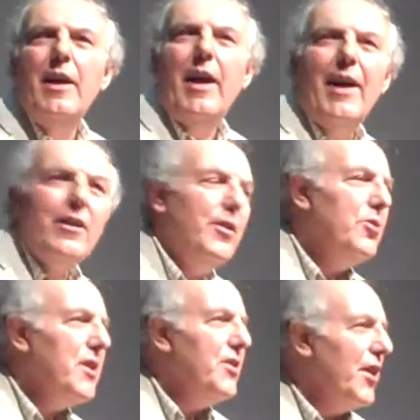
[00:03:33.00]
How did
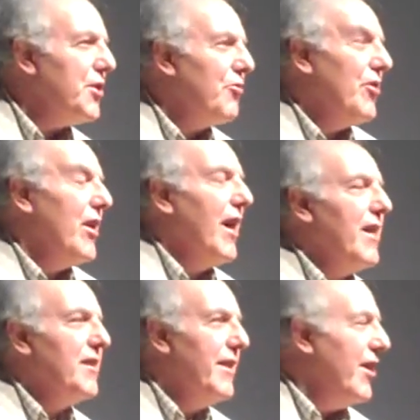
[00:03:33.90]
those
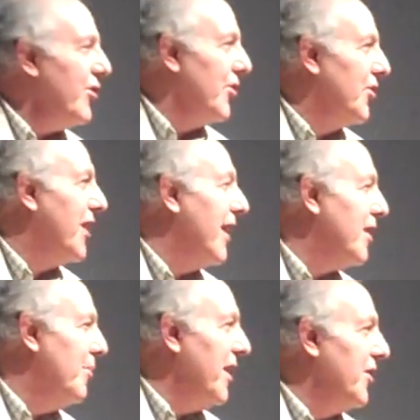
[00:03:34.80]
industrialized nations get
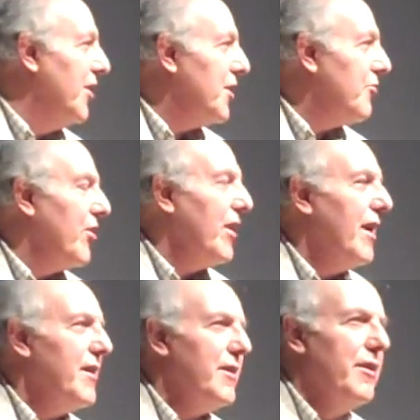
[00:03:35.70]
to be
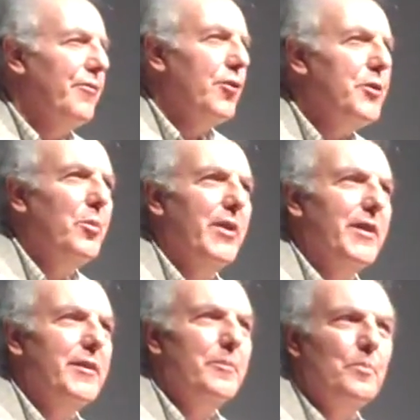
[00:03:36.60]
industrialized in the first
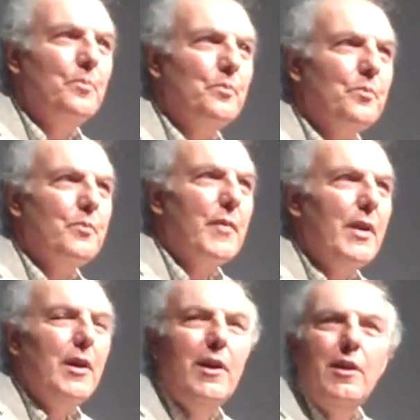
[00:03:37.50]
place?
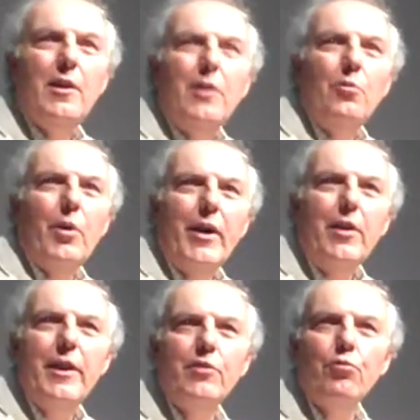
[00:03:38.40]

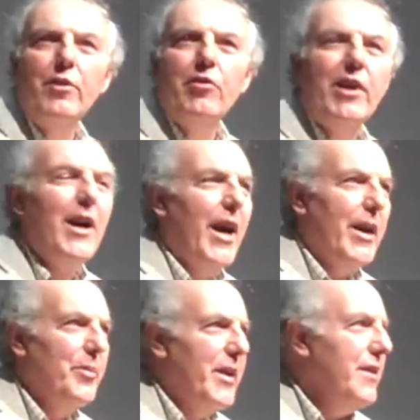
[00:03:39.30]
Well, they grew their
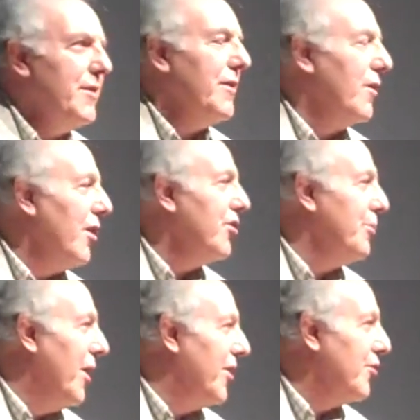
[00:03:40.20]
economies in large
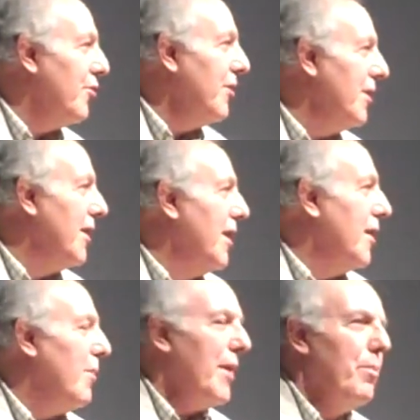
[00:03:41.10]
measure
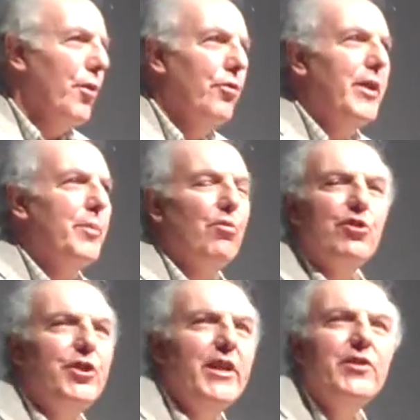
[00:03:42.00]
by burning
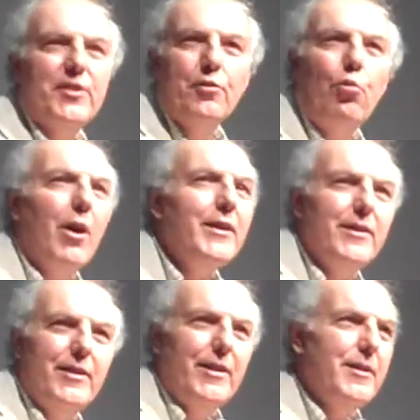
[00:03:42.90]
prodigious
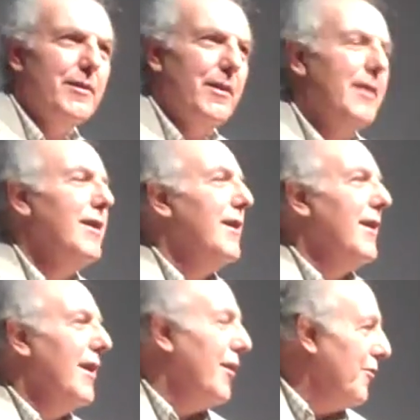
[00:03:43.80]
quantities
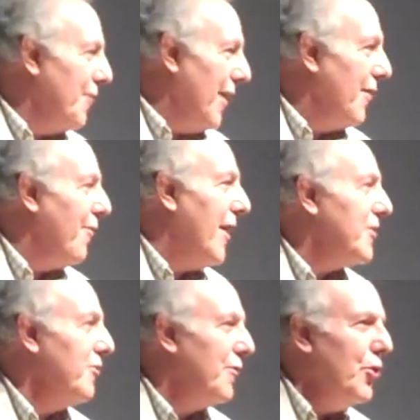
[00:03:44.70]
of
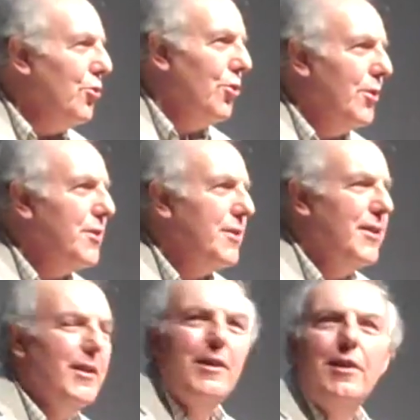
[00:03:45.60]
fossil
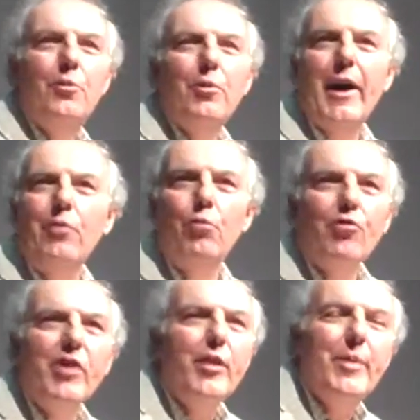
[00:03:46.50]
fuels without
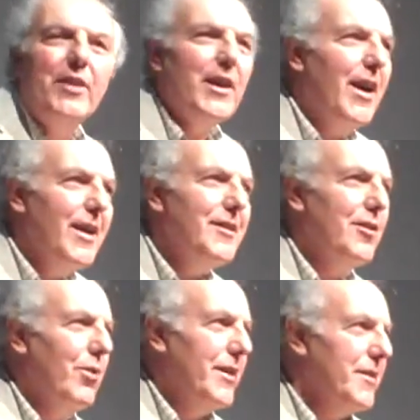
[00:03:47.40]
worrying about the
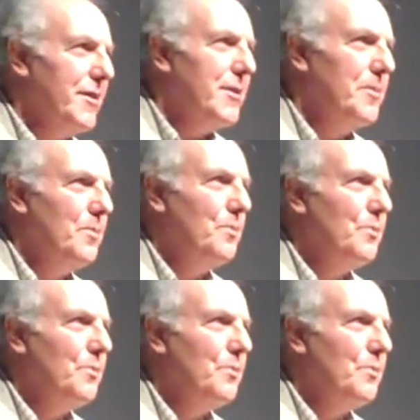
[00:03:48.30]
consequences.